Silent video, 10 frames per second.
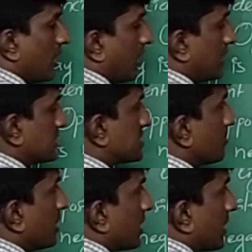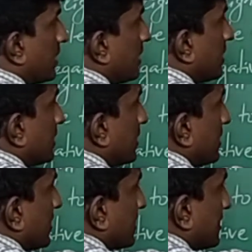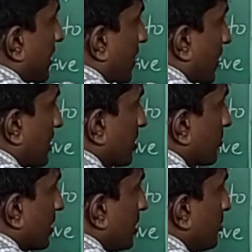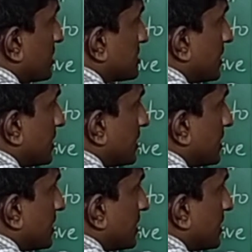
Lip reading: And similarly, the height of the image,